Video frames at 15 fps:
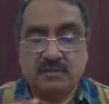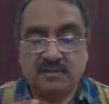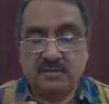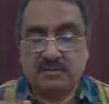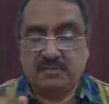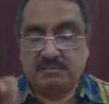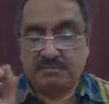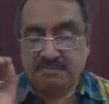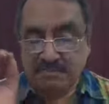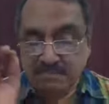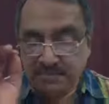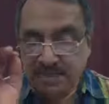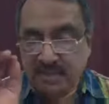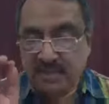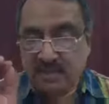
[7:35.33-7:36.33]
So
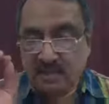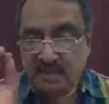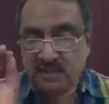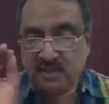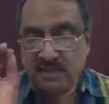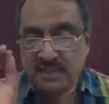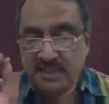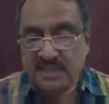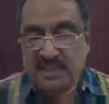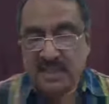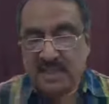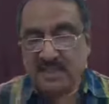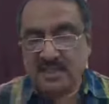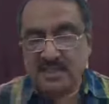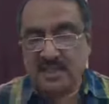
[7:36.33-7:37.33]
it also
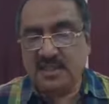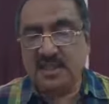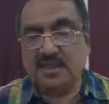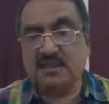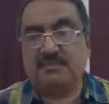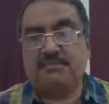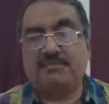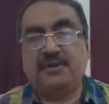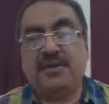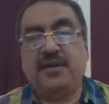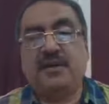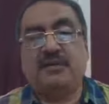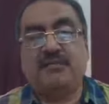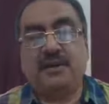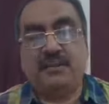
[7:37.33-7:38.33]
decides the
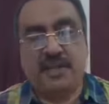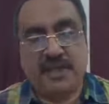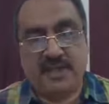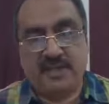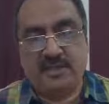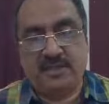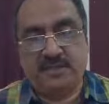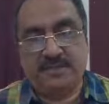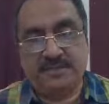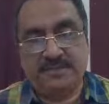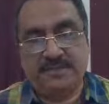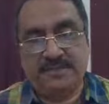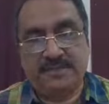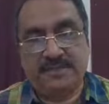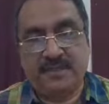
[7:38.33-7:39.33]
period of limitation.
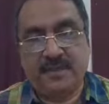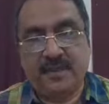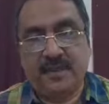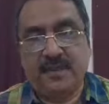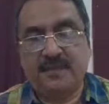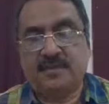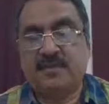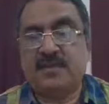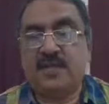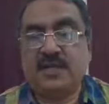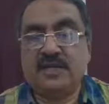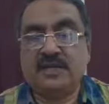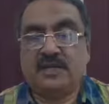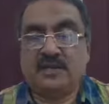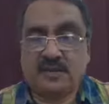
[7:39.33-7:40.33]
So
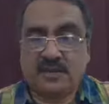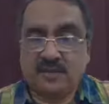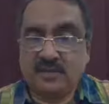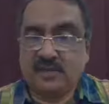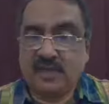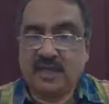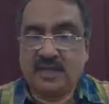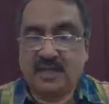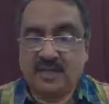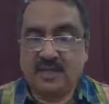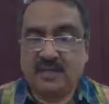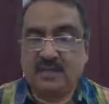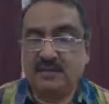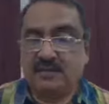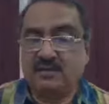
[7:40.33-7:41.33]
that is also
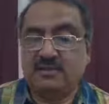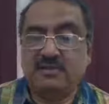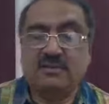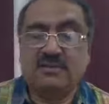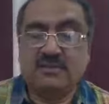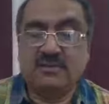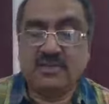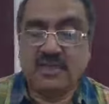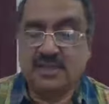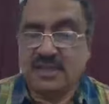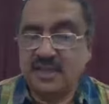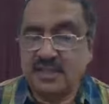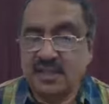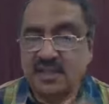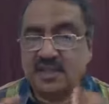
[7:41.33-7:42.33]
there.
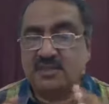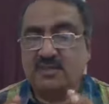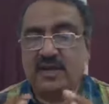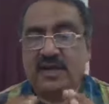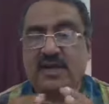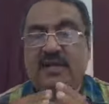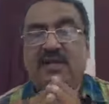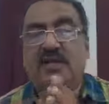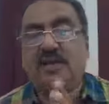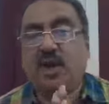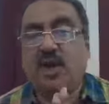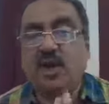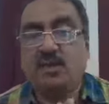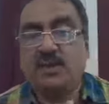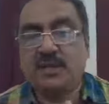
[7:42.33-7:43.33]
So that is why the
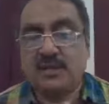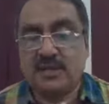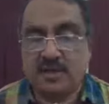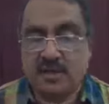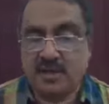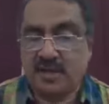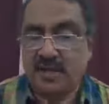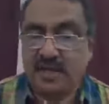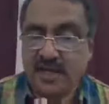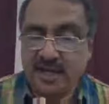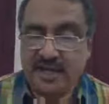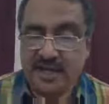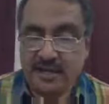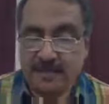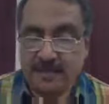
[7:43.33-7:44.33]
documents are
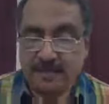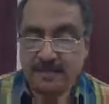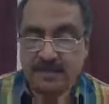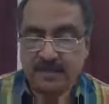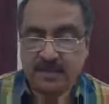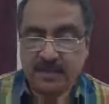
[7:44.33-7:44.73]
needed.